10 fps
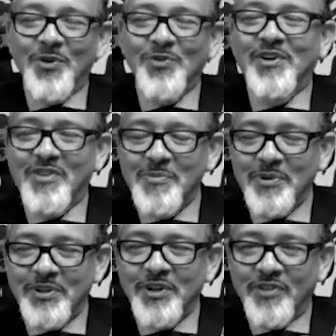
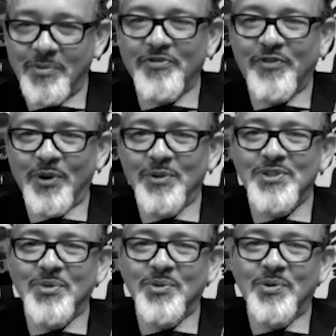November 1st.
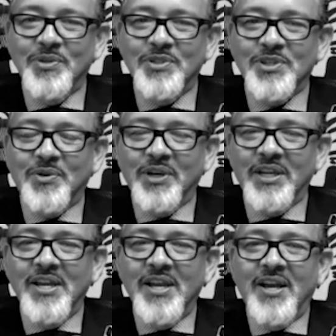So we're
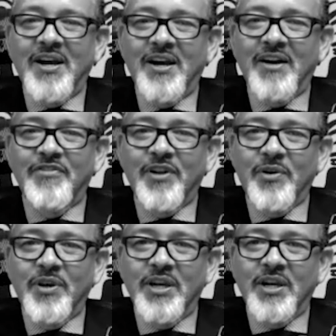certainly
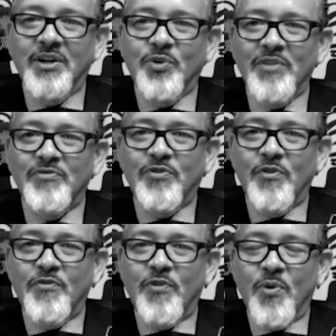very
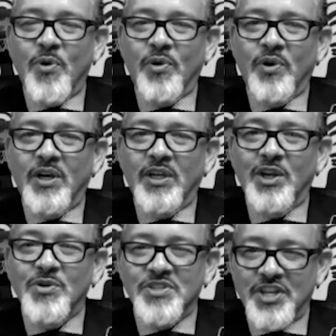grateful for
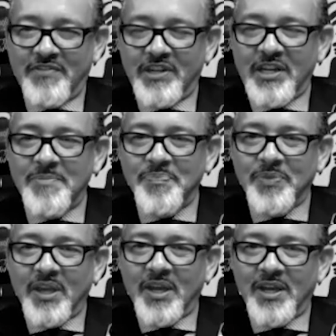longevity,
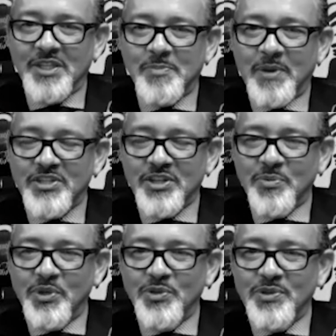especially
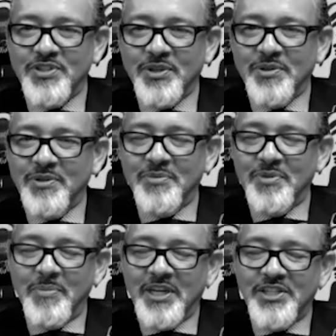when you consider
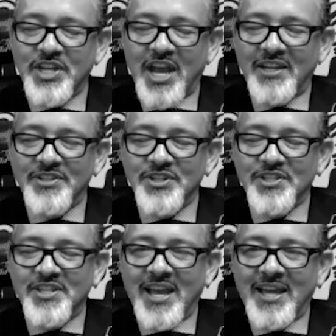the many
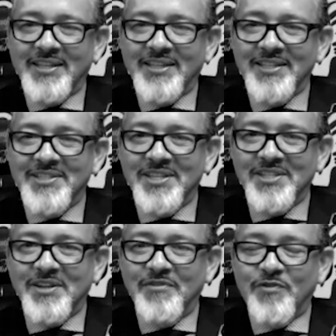challenges that
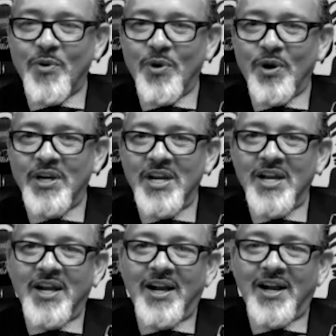existed for
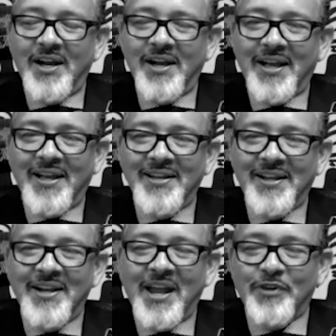
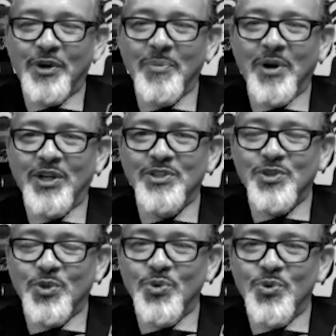an African-American
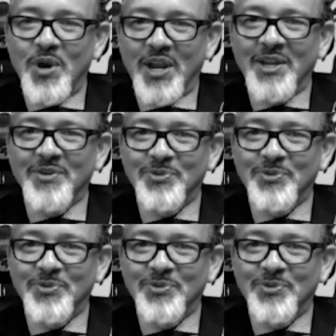school in